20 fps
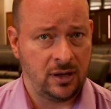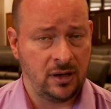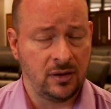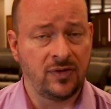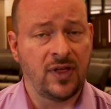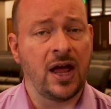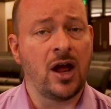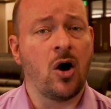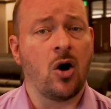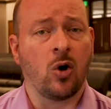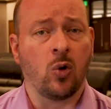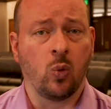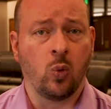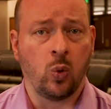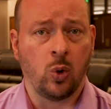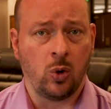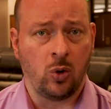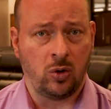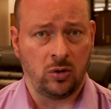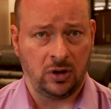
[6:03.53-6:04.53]
They are
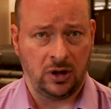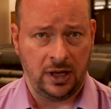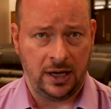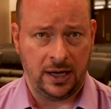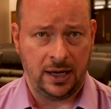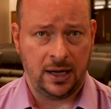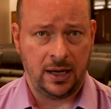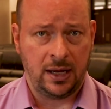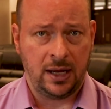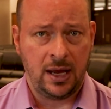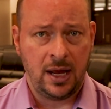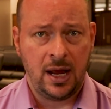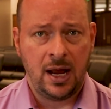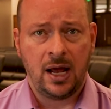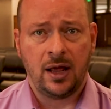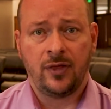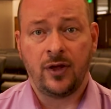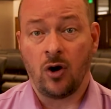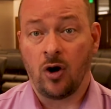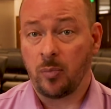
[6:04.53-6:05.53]
worldly.
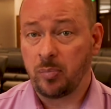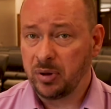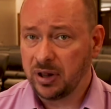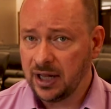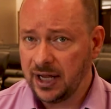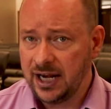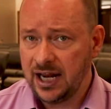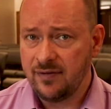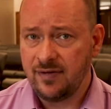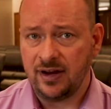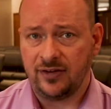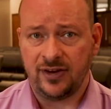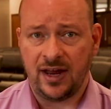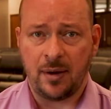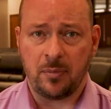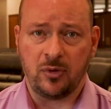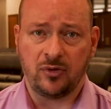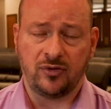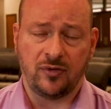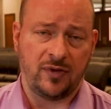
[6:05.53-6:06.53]
There are plenty of
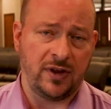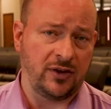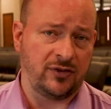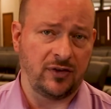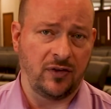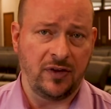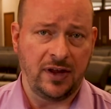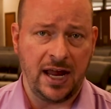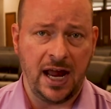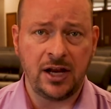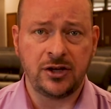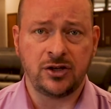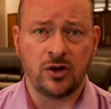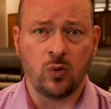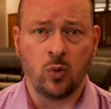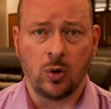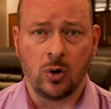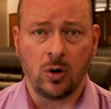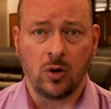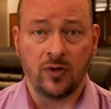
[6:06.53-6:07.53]
examples of this in the ancient
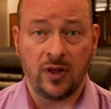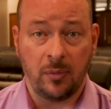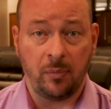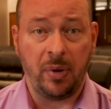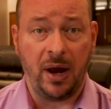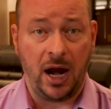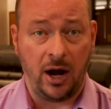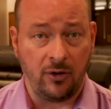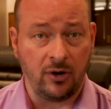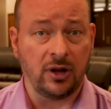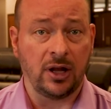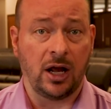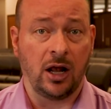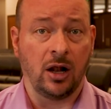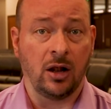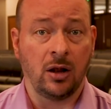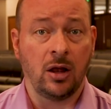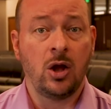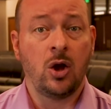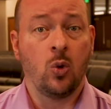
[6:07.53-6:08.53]
world that
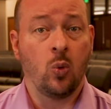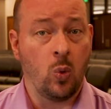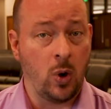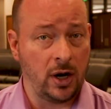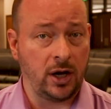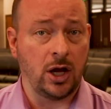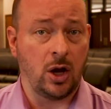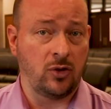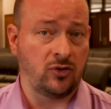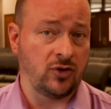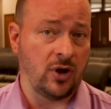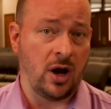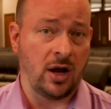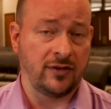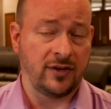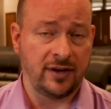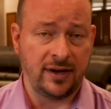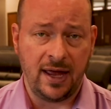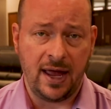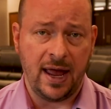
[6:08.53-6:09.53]
parallel what goes on
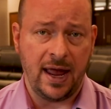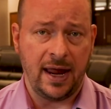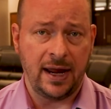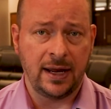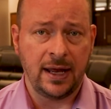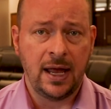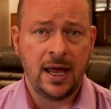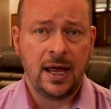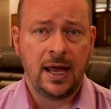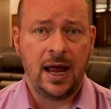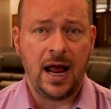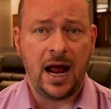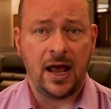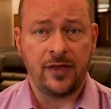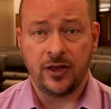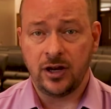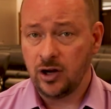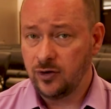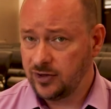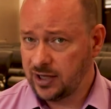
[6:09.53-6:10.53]
today.
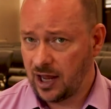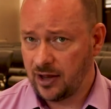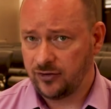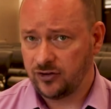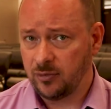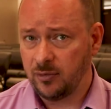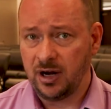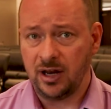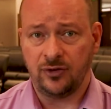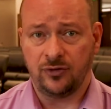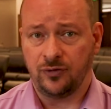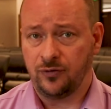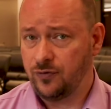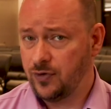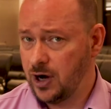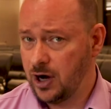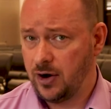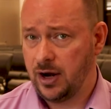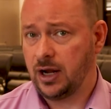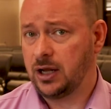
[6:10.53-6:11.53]
And the New Testament is
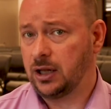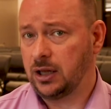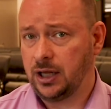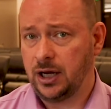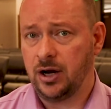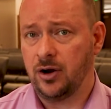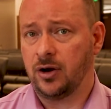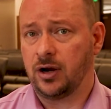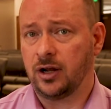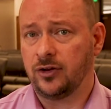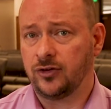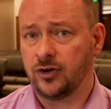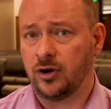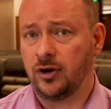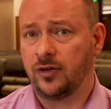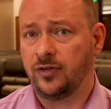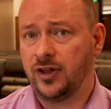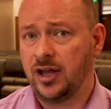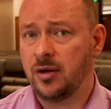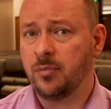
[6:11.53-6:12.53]
very clear
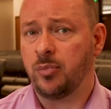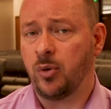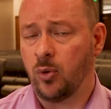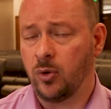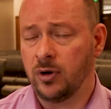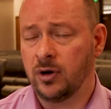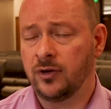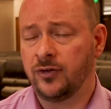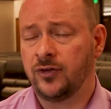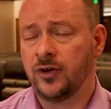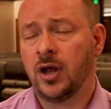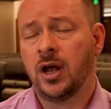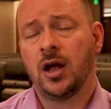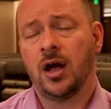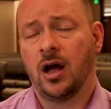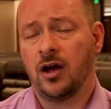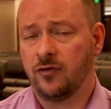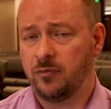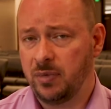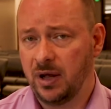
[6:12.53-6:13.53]
concerning the importance
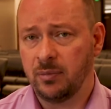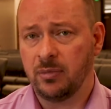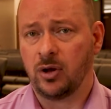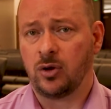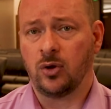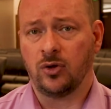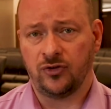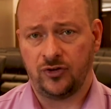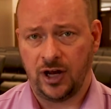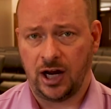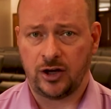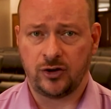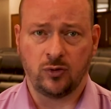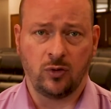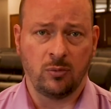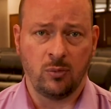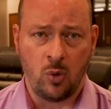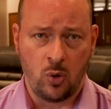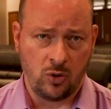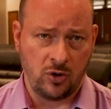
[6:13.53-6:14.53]
of biblical
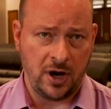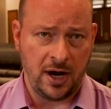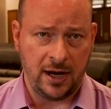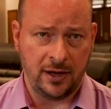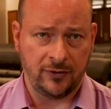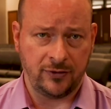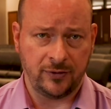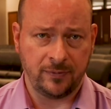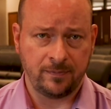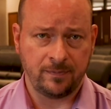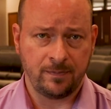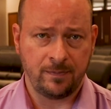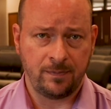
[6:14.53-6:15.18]
sexual mores.